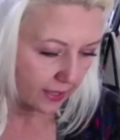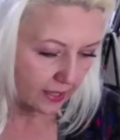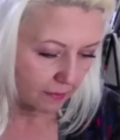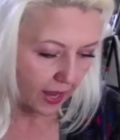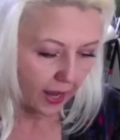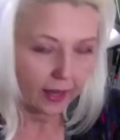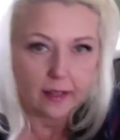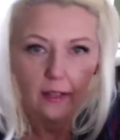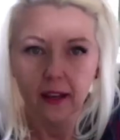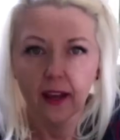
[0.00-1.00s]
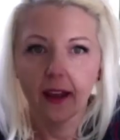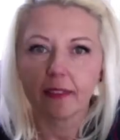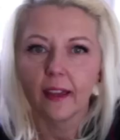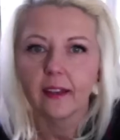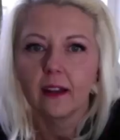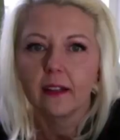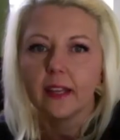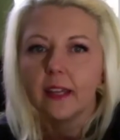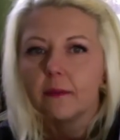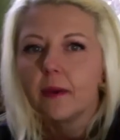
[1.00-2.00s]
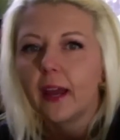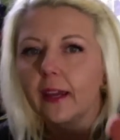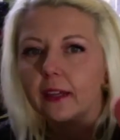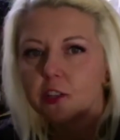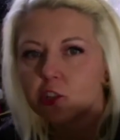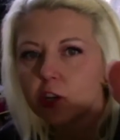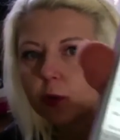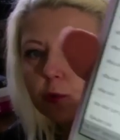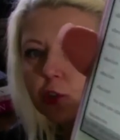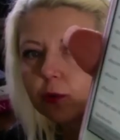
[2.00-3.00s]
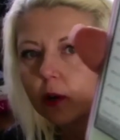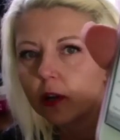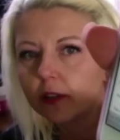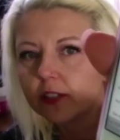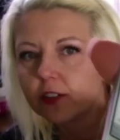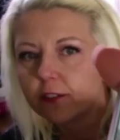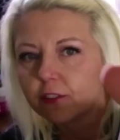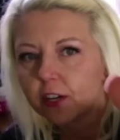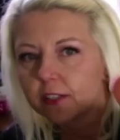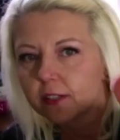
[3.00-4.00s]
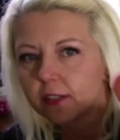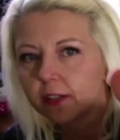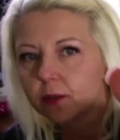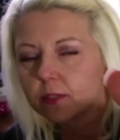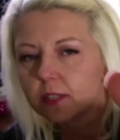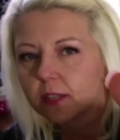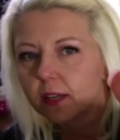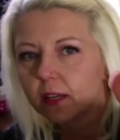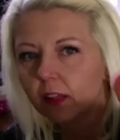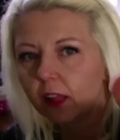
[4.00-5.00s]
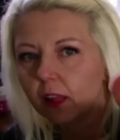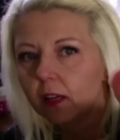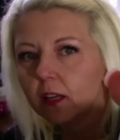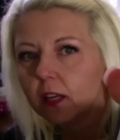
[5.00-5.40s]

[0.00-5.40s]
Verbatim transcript: eBay, and then on eBay, it shows you all the different, I know it's like, ugh.